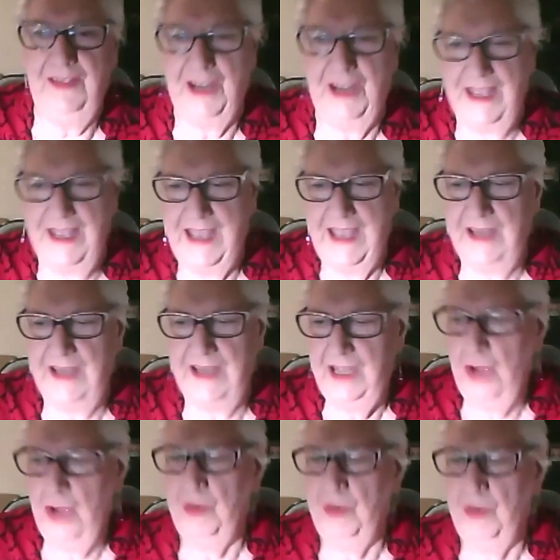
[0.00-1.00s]
I get,
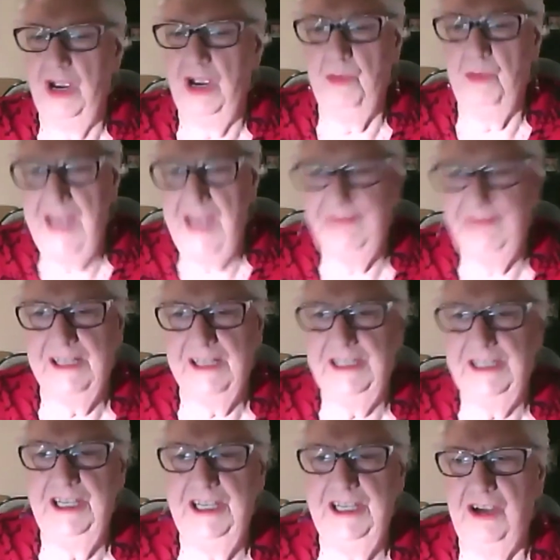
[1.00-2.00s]
where we have to
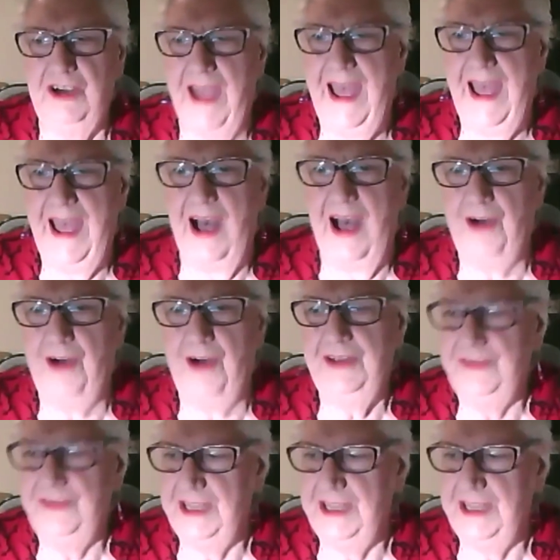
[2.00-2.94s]
clear out the